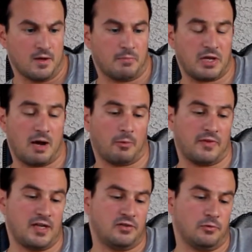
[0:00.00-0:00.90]
But yeah, when
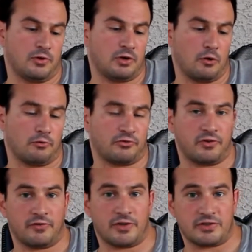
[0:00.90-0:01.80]
they do a nose
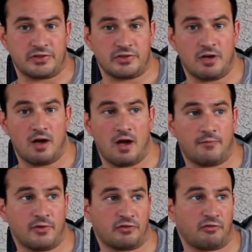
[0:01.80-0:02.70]
to this
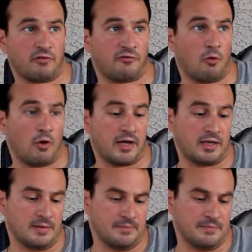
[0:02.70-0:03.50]
Laphroaig,